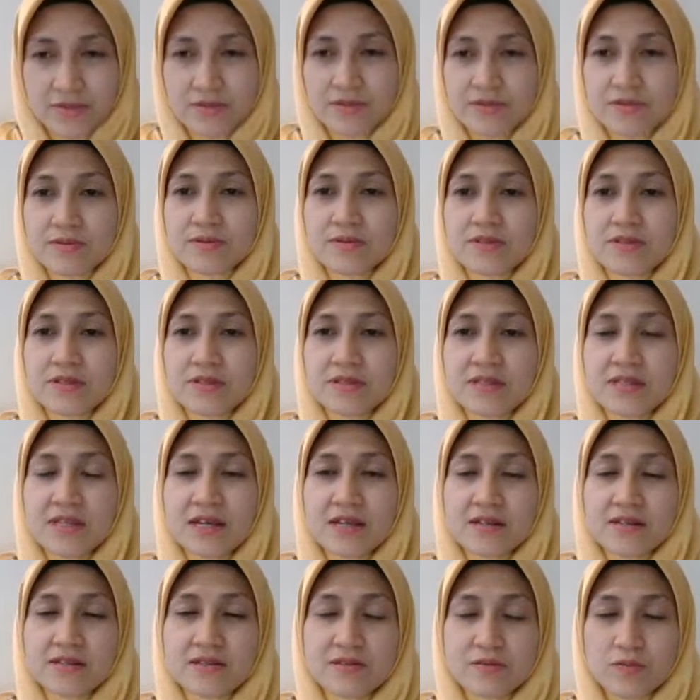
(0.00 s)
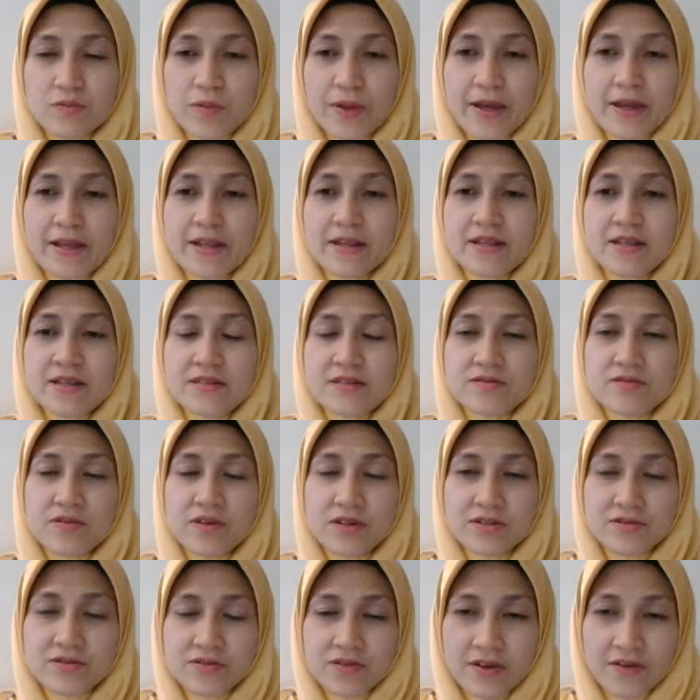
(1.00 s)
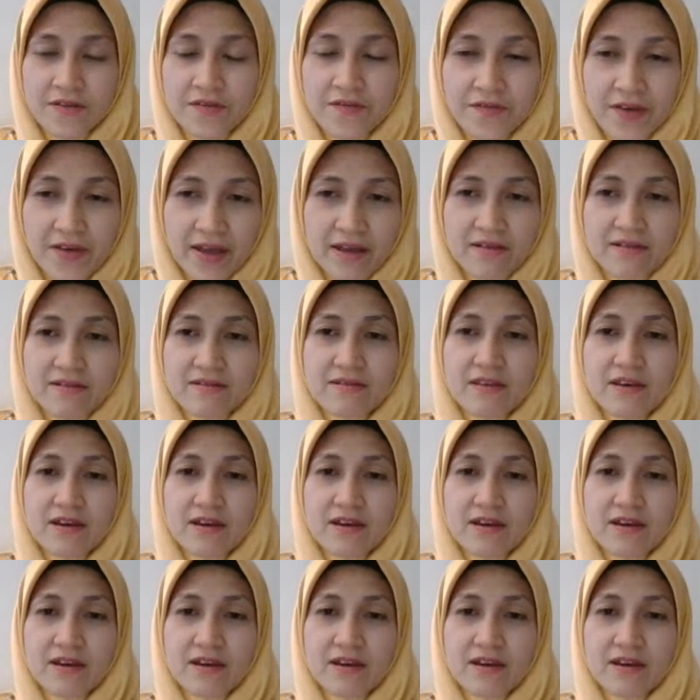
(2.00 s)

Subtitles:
So that is when it's going to affect